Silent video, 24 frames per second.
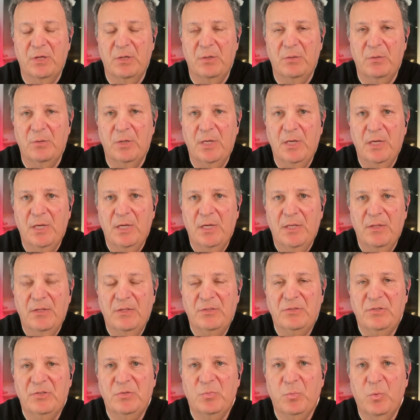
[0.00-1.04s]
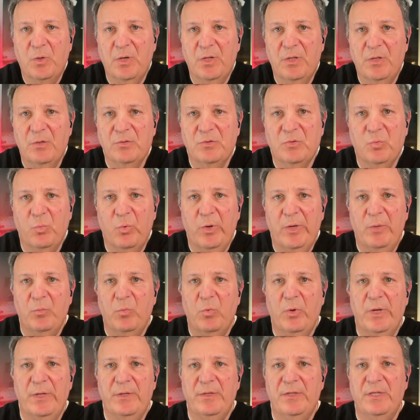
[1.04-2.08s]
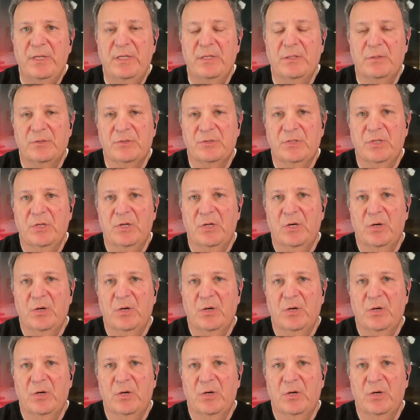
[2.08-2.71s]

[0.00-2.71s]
So this is one of those win-win deals.